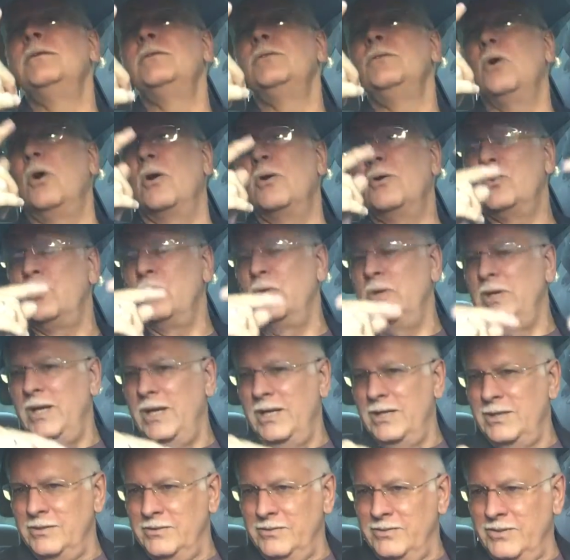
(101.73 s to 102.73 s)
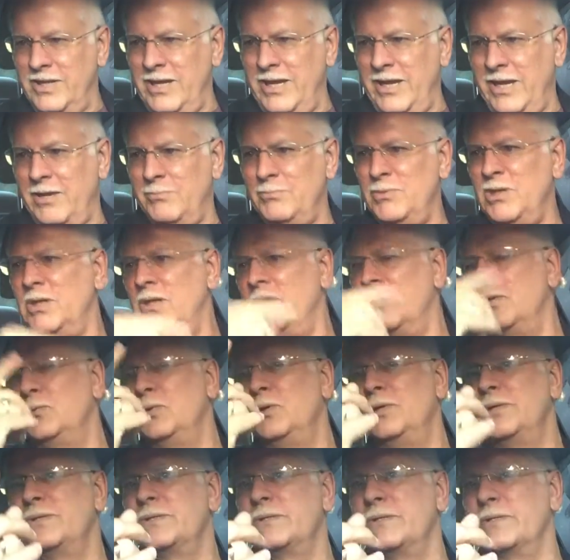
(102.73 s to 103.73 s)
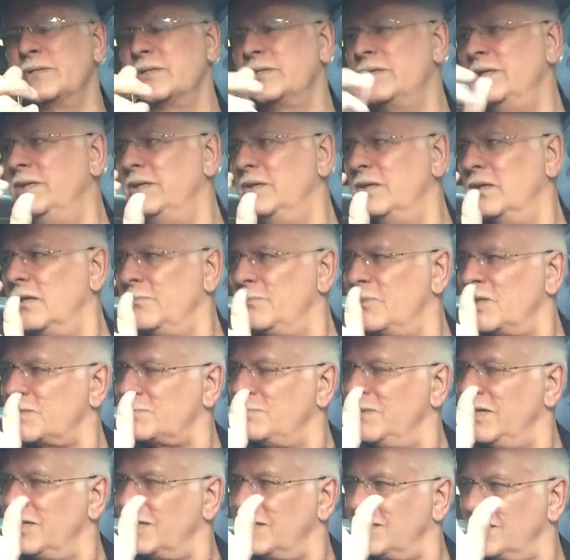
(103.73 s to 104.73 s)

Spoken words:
God created them. In other words, the singular must be a